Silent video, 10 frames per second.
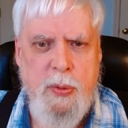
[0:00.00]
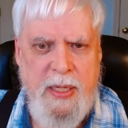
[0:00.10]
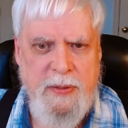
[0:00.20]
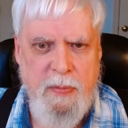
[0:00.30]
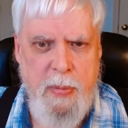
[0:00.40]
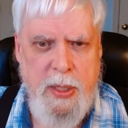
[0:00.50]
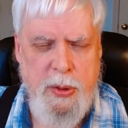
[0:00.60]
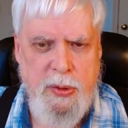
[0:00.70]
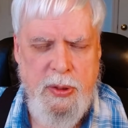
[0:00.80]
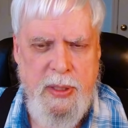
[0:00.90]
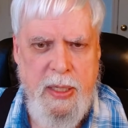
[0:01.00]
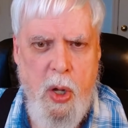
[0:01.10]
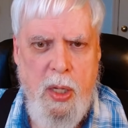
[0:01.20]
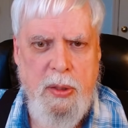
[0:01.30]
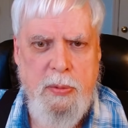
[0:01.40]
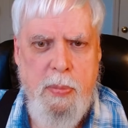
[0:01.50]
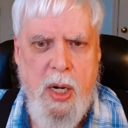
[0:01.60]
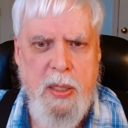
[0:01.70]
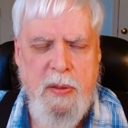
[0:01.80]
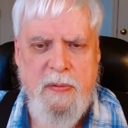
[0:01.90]
transformations, as they call it in
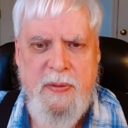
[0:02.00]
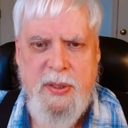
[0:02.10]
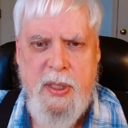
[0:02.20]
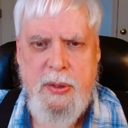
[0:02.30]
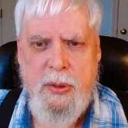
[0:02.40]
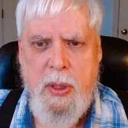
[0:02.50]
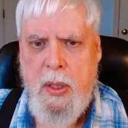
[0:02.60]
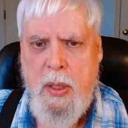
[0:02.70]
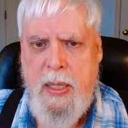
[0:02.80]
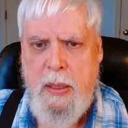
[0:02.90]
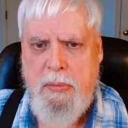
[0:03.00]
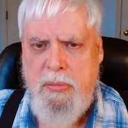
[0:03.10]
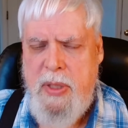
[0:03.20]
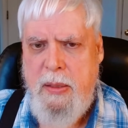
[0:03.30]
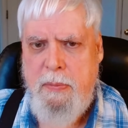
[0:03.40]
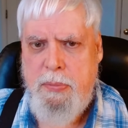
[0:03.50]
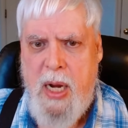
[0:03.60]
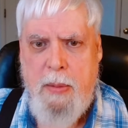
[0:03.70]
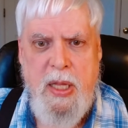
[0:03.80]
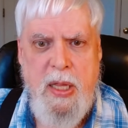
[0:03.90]
particle physics, then
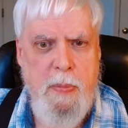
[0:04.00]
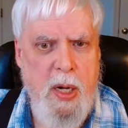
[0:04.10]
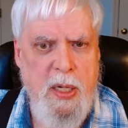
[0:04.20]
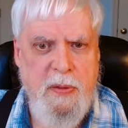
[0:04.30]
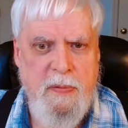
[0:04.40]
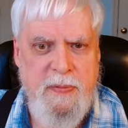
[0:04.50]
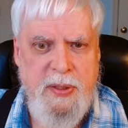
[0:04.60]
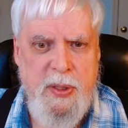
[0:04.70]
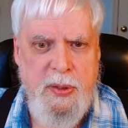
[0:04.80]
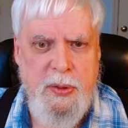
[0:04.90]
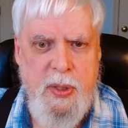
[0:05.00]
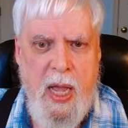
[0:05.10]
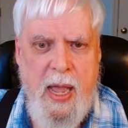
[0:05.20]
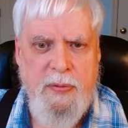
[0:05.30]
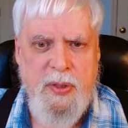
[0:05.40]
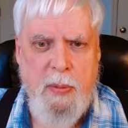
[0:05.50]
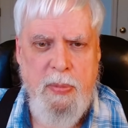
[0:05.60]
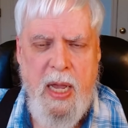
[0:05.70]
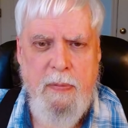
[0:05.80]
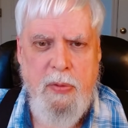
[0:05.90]
probably the particle physics have some
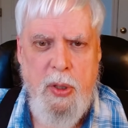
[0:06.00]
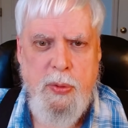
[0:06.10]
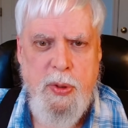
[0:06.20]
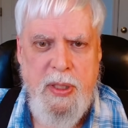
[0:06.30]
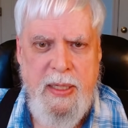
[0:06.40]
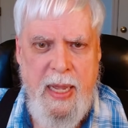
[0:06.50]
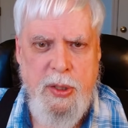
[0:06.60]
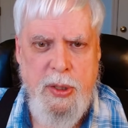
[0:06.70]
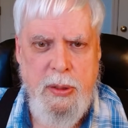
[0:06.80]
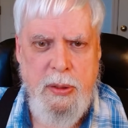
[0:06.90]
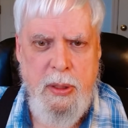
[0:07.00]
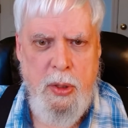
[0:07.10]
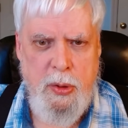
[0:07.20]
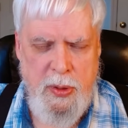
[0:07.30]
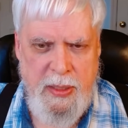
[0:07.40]
kind of closer connection to